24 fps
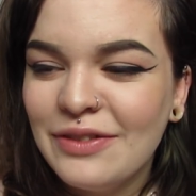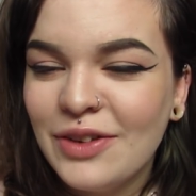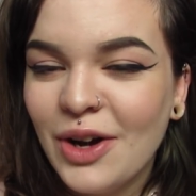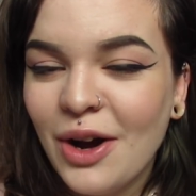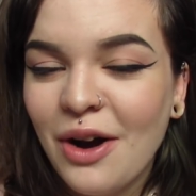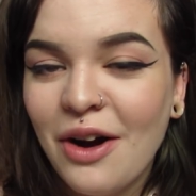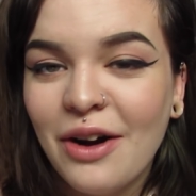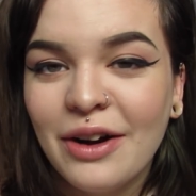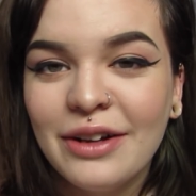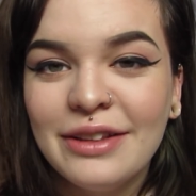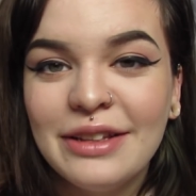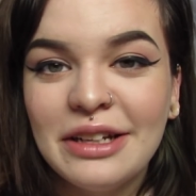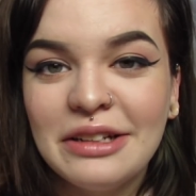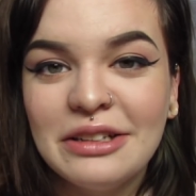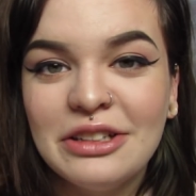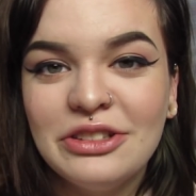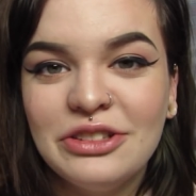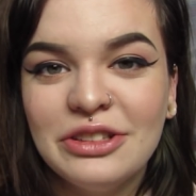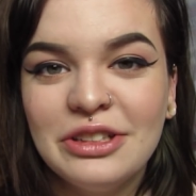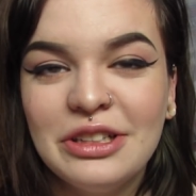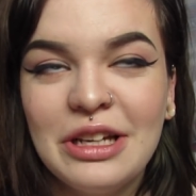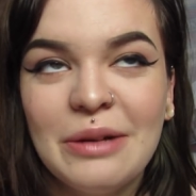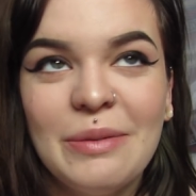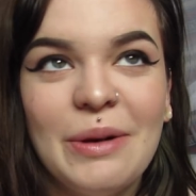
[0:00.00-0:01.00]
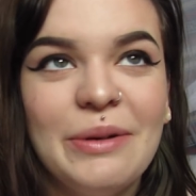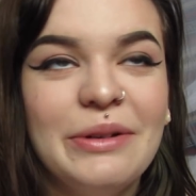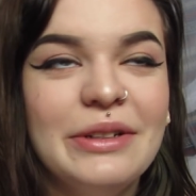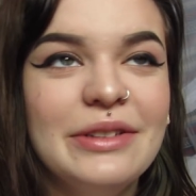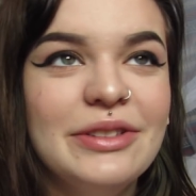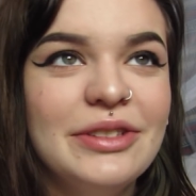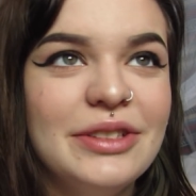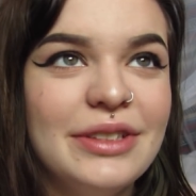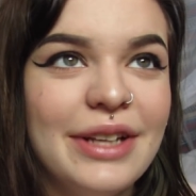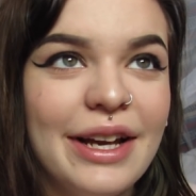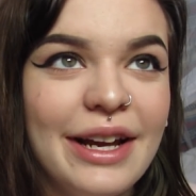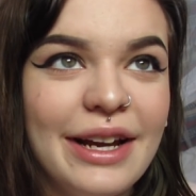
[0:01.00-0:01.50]
of a hard thing to just come out
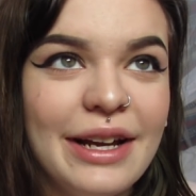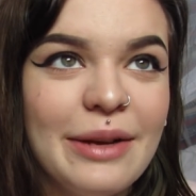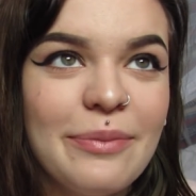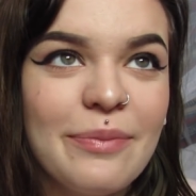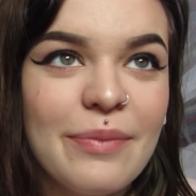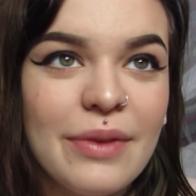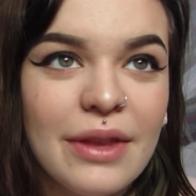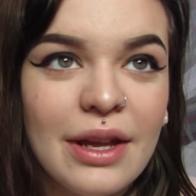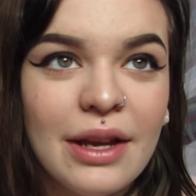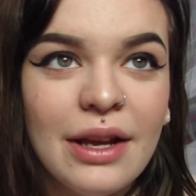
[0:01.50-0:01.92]
and say.